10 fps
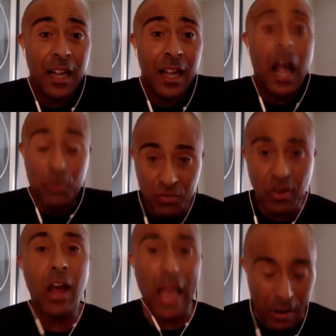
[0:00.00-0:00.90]
I was
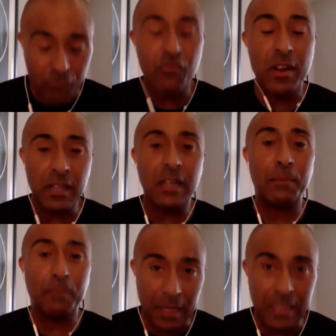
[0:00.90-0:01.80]
running
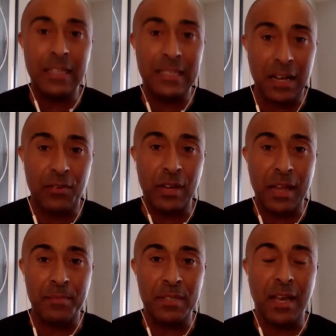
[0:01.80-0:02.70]
completely down and
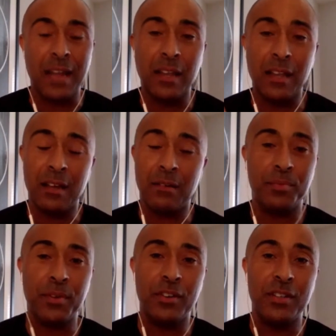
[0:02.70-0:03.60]
empty. And I'll
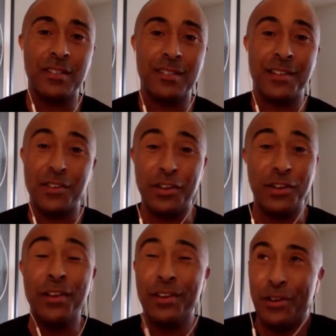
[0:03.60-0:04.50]
be honest,
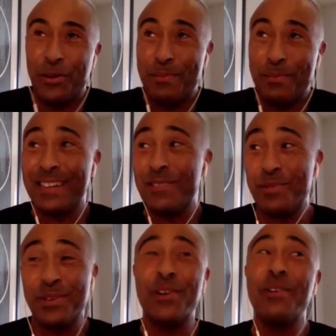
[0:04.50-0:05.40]
Madeleine
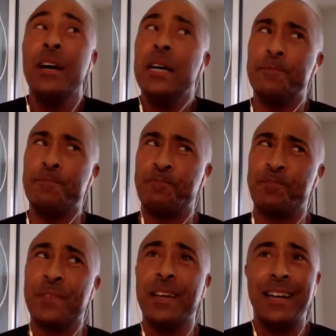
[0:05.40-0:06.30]
would go,
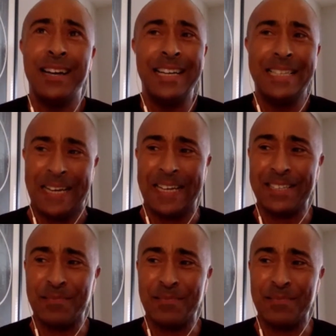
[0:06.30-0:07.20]
yes,
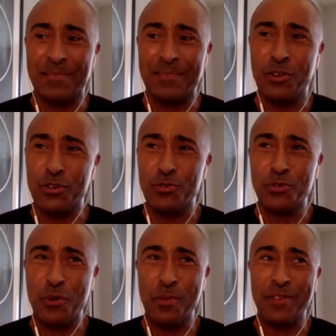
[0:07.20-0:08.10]
I'm not so
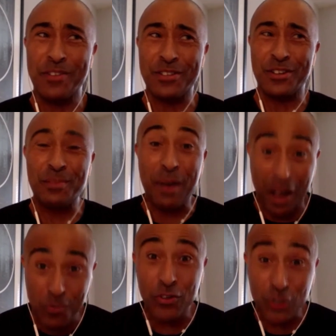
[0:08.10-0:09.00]
sure about this, Colin, but I
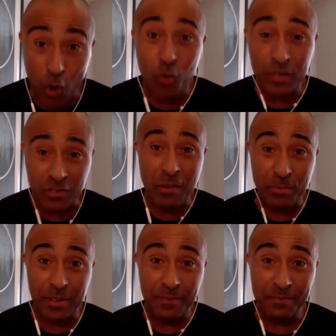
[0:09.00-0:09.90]
was always grumpy.
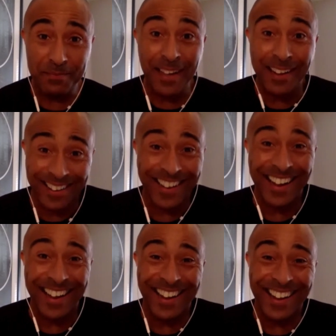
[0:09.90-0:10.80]

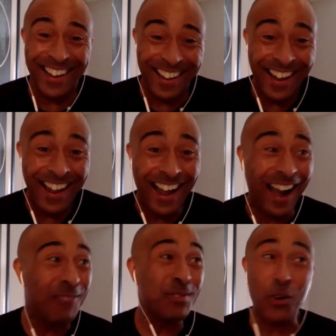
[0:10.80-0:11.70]
I
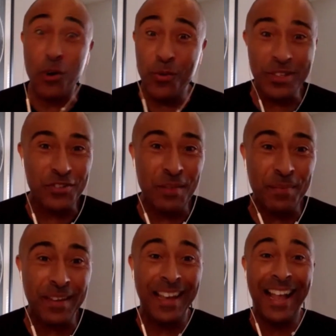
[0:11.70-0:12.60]
was always
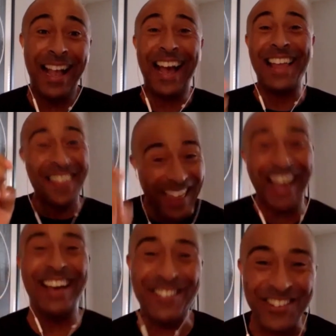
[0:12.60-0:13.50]
grumpy. And that,
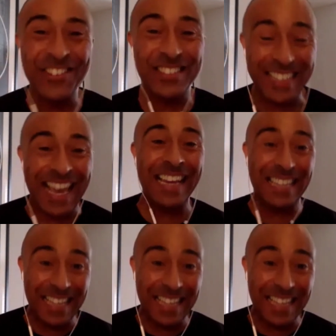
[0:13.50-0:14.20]
of course, again,